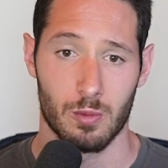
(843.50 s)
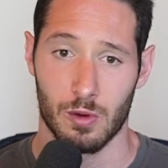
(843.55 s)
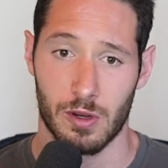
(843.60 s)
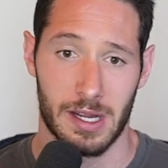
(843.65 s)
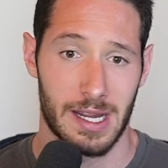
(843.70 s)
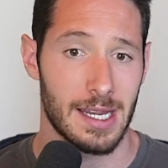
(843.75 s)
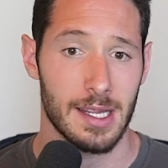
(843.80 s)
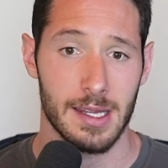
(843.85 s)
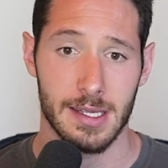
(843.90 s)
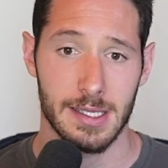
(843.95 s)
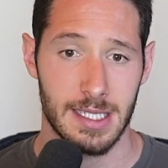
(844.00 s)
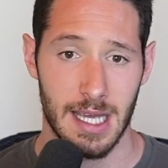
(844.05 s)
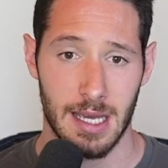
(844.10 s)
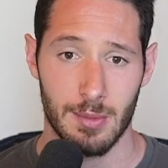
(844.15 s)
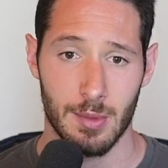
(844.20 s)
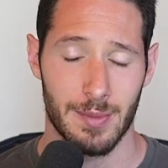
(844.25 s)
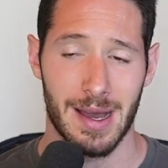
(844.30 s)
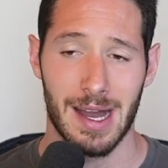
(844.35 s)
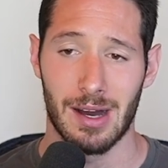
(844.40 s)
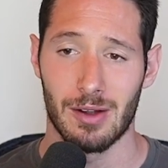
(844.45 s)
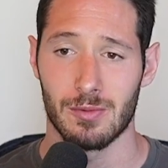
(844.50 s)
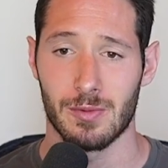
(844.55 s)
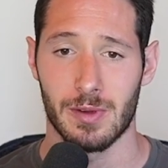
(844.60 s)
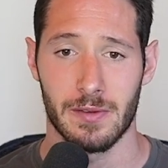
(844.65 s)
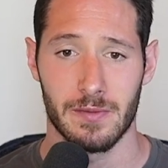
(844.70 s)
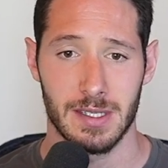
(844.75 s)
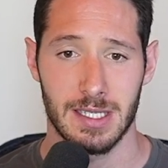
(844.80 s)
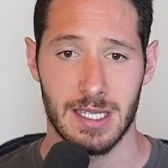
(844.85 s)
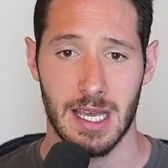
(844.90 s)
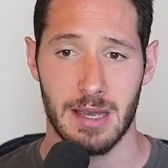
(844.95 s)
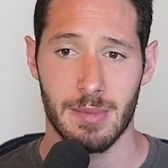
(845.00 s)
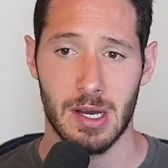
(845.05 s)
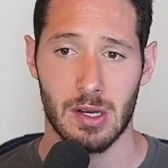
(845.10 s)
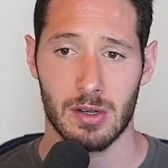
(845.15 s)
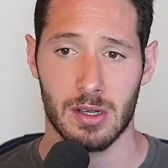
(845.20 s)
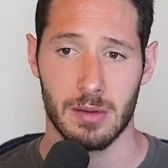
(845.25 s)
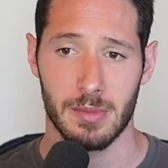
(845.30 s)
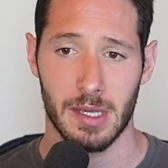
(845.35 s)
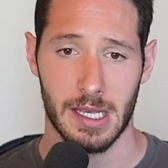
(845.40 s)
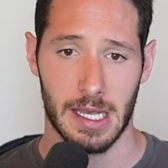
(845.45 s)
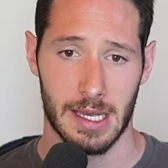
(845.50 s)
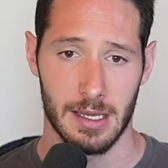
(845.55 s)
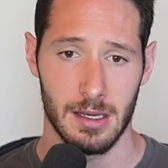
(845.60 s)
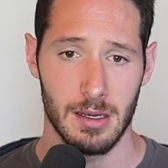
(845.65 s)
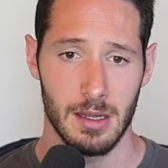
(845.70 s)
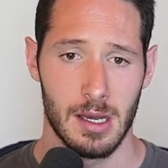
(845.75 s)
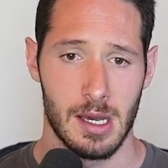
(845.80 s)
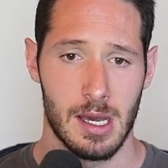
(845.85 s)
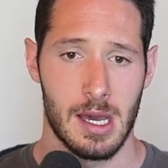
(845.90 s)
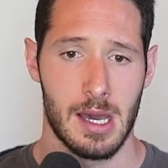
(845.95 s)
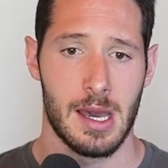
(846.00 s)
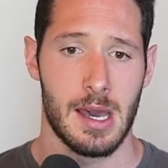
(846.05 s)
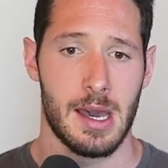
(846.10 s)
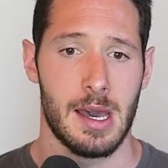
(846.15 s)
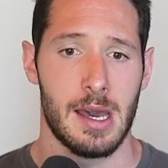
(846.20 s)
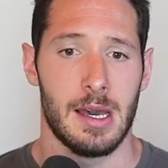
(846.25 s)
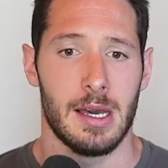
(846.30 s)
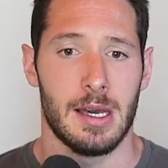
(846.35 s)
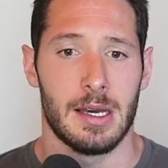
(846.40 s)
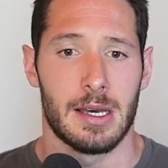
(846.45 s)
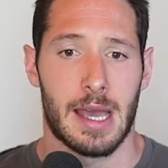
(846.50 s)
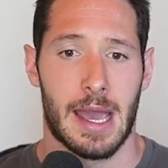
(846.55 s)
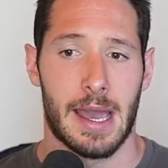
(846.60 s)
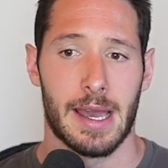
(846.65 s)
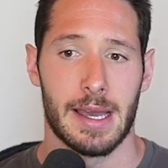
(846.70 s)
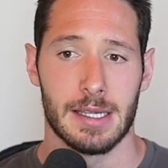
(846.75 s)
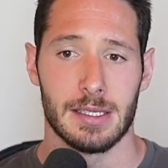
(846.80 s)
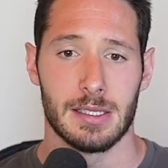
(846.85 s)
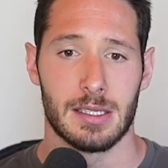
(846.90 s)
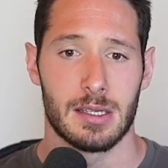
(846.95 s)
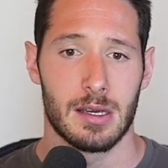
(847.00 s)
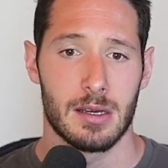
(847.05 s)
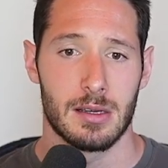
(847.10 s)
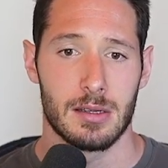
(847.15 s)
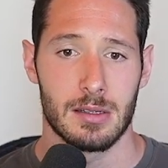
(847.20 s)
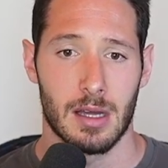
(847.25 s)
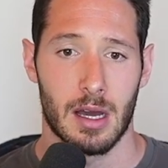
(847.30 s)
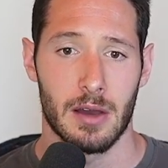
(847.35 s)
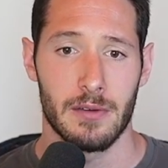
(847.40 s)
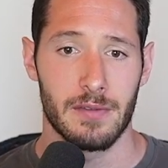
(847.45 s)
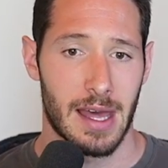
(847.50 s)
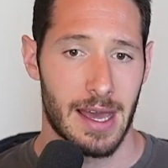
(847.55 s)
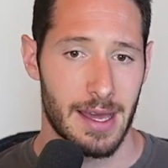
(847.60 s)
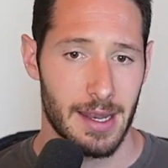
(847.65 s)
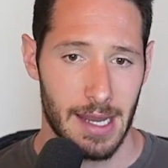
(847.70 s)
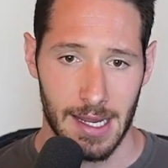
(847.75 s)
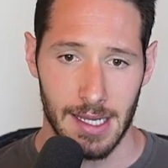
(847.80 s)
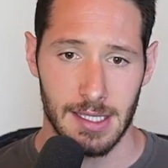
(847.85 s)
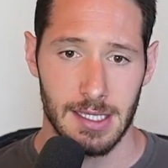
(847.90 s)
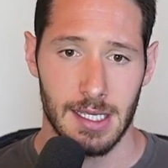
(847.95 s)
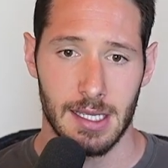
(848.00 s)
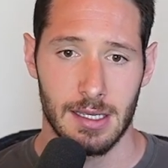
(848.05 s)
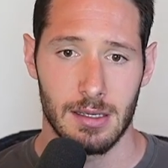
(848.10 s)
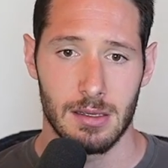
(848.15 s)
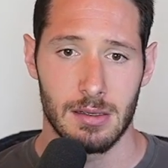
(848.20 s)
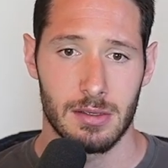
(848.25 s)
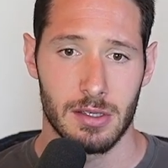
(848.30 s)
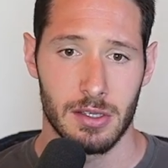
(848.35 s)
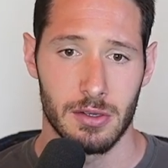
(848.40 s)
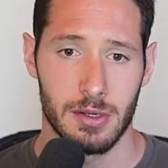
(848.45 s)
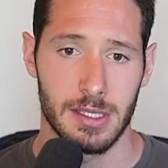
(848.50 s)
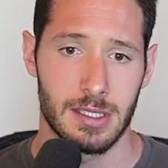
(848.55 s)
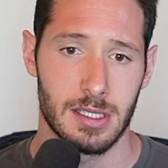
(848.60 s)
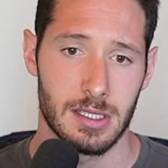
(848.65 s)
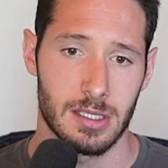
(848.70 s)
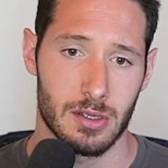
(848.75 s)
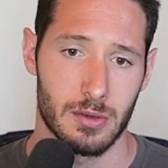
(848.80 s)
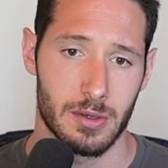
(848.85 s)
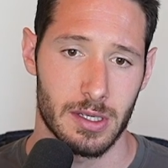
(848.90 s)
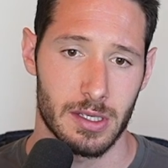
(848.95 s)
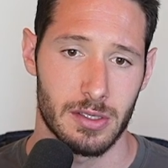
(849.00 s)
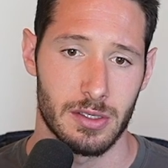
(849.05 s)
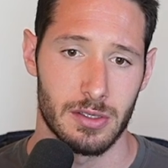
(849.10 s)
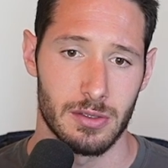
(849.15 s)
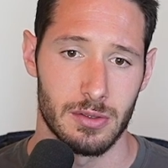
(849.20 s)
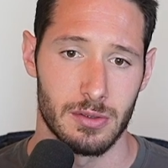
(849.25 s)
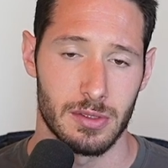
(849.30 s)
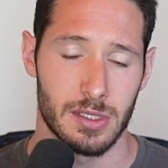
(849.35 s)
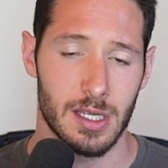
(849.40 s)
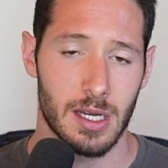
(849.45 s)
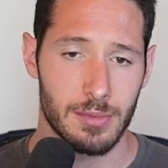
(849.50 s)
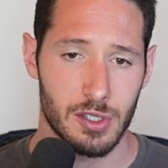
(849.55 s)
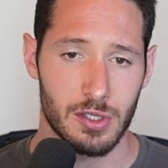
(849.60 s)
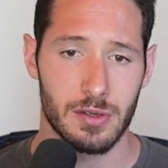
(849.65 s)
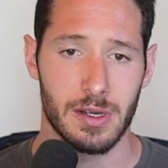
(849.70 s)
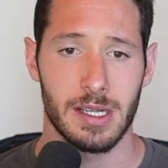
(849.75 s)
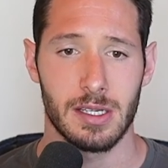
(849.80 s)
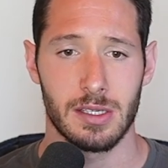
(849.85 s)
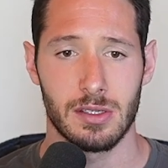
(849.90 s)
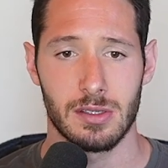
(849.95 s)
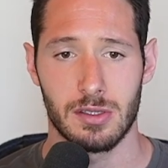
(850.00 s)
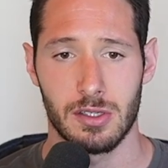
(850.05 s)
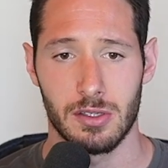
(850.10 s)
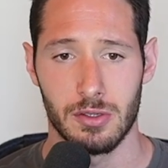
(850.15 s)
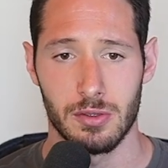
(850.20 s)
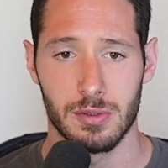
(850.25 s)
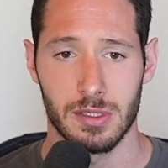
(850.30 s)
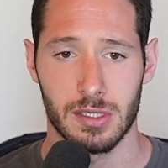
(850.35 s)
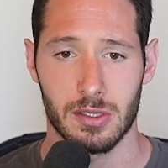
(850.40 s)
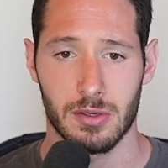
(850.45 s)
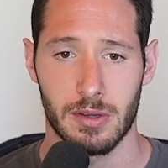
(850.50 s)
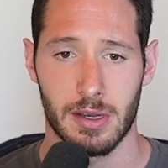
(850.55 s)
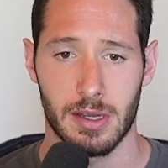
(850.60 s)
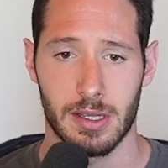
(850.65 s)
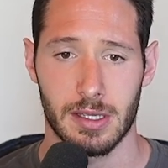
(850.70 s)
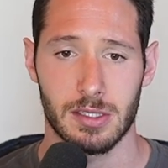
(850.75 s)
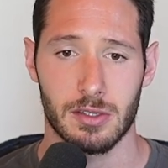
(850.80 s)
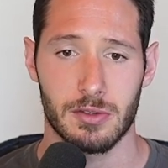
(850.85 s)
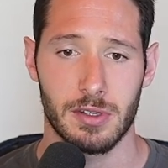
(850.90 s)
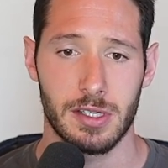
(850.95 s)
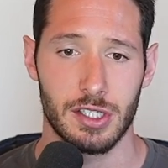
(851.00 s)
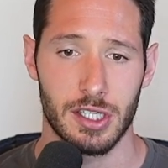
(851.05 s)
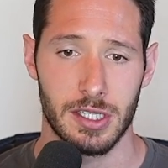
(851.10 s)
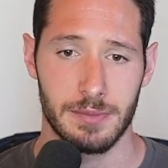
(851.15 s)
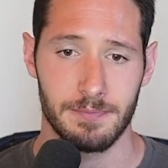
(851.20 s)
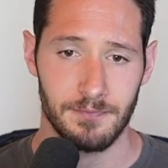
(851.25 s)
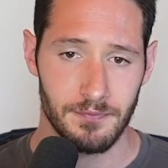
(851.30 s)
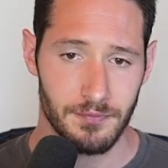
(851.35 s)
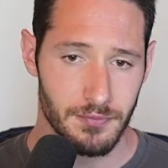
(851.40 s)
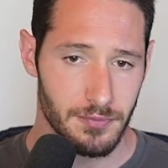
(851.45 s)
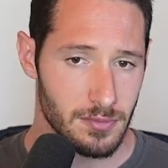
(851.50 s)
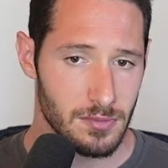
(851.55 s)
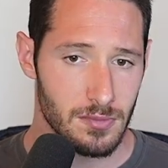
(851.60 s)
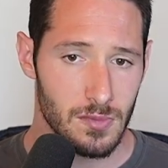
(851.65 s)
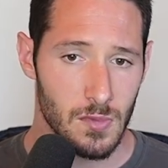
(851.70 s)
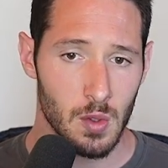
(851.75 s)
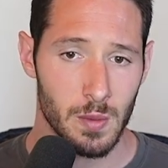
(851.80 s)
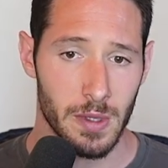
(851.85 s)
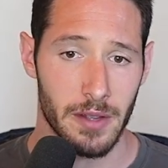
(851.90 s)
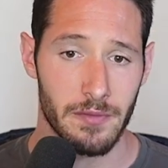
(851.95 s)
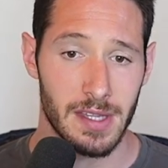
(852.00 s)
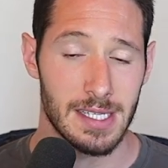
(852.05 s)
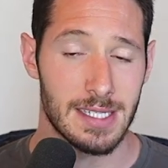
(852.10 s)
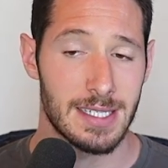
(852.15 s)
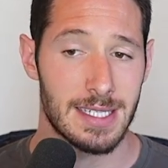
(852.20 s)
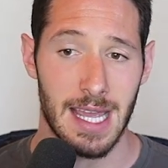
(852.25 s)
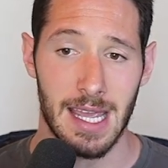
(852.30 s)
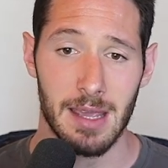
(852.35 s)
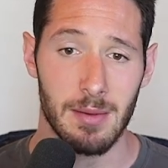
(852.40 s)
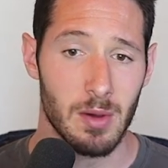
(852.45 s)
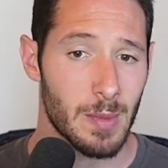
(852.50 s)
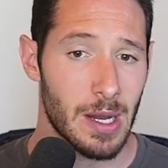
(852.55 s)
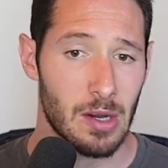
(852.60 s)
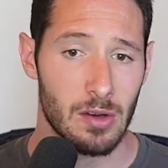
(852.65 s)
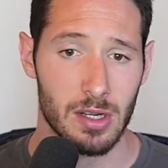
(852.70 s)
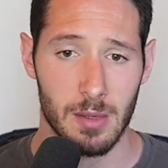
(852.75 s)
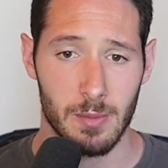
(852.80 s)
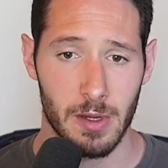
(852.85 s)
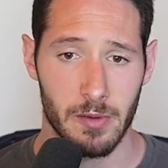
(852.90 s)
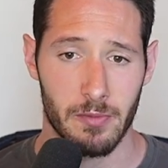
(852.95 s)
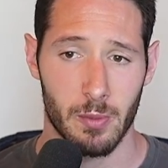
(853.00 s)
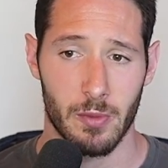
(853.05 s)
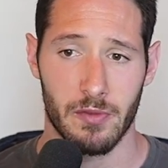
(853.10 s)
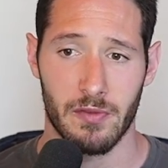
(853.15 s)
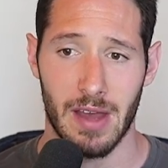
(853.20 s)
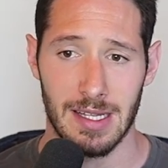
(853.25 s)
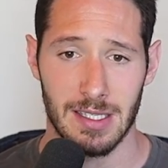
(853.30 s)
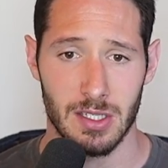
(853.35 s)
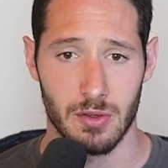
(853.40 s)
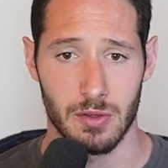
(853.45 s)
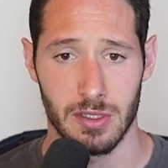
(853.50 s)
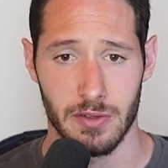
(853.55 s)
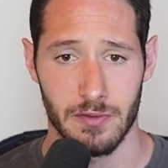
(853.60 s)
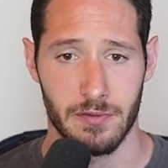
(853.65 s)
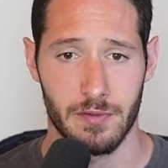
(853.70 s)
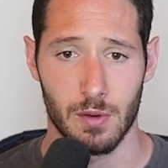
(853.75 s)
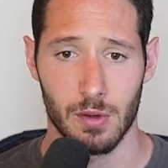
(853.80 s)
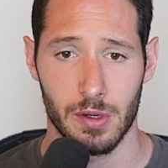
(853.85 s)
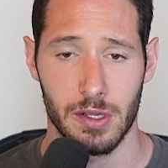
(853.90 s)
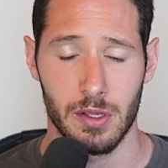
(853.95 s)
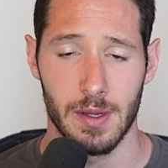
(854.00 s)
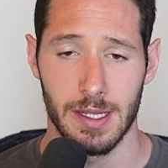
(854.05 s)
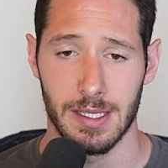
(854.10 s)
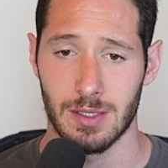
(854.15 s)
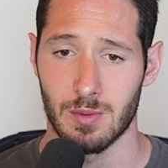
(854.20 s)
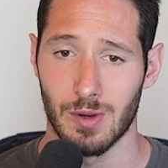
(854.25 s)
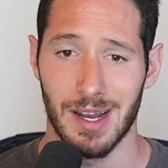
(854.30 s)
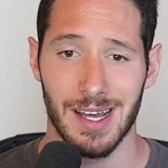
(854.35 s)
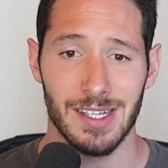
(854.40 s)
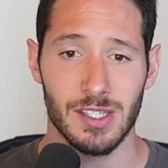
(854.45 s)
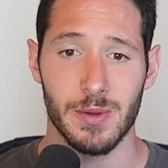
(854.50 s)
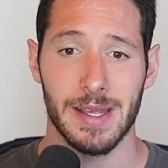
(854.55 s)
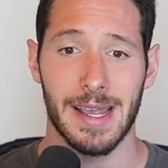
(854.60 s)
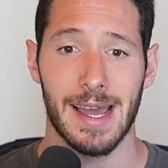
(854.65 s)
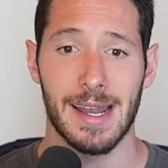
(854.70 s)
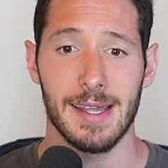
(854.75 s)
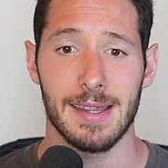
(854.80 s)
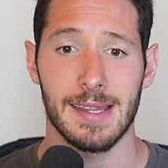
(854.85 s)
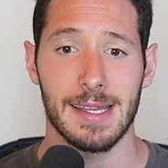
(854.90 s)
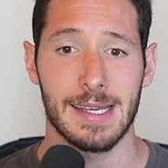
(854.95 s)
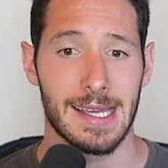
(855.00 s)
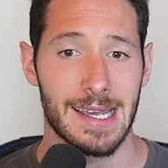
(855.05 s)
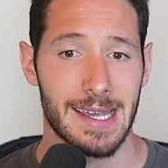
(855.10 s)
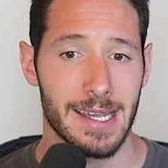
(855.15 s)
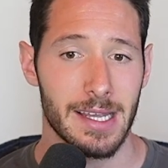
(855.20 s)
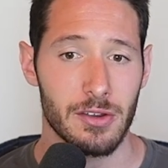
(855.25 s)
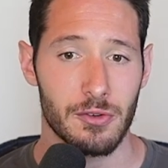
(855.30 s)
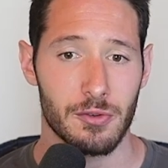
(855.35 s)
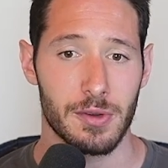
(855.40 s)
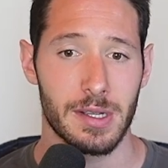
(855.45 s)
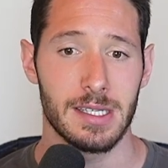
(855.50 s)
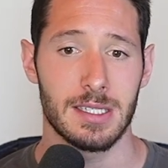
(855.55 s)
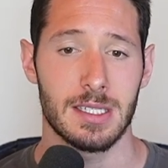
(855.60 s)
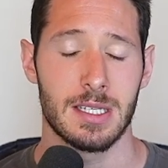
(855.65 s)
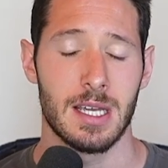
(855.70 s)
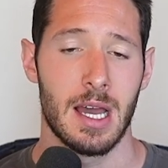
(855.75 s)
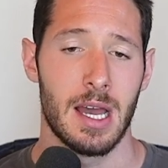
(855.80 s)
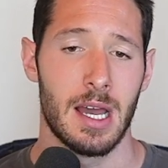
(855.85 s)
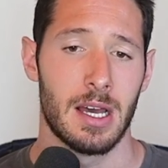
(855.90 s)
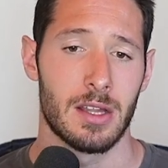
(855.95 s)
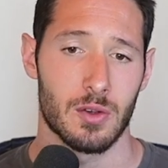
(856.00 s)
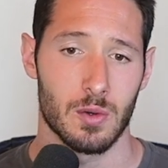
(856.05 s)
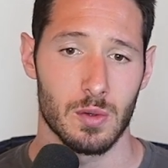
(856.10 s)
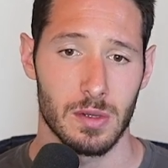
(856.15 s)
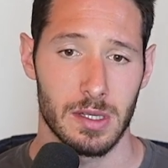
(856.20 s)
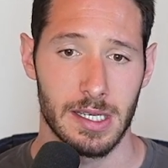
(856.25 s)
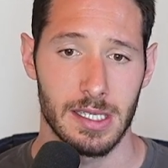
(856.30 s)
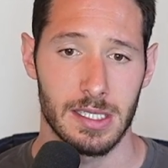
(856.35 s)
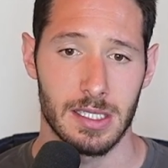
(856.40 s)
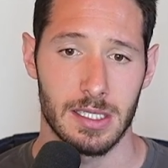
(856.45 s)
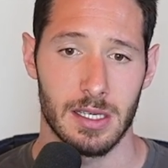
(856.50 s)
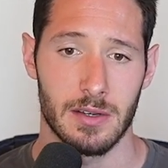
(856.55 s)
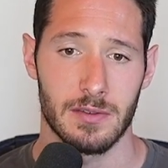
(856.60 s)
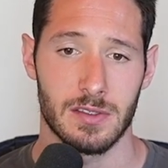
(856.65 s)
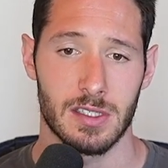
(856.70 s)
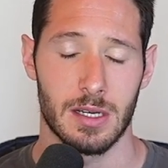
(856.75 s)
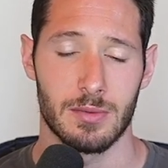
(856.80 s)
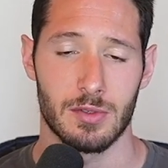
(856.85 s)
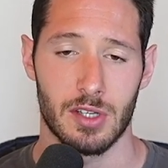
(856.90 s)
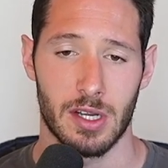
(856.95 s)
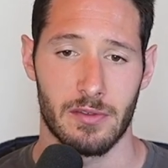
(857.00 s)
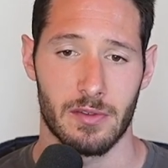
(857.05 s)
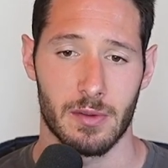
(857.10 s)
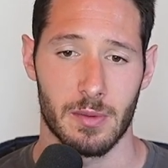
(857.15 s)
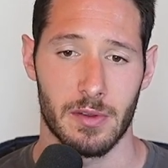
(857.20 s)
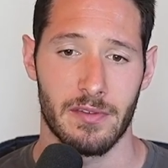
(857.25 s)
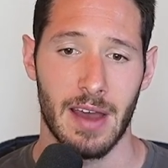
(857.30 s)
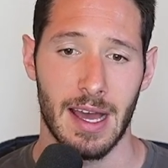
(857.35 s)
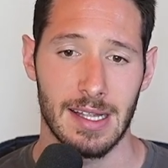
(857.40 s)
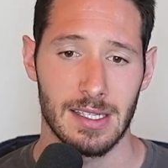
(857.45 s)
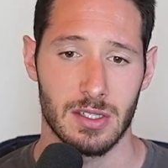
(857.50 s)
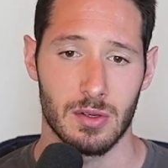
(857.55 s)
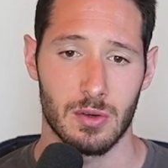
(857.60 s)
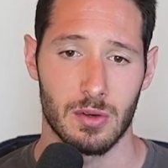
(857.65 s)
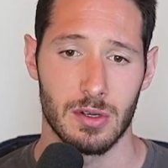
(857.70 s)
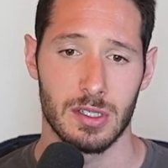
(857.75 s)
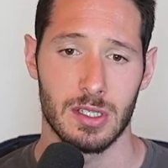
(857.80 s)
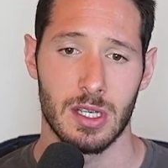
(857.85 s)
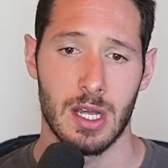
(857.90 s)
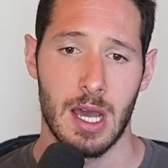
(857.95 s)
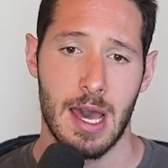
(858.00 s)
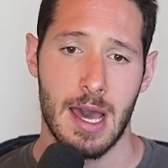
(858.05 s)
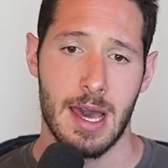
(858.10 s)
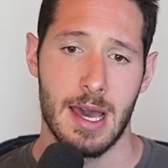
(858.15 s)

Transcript: we're eating the same amount. We have the same amount coming in. And of that, 18 units is going to substrate, two is going to excretion. We have the same amount coming from the fat stores of four units. We're not doing anything to increase the release of substrate from the fat stores.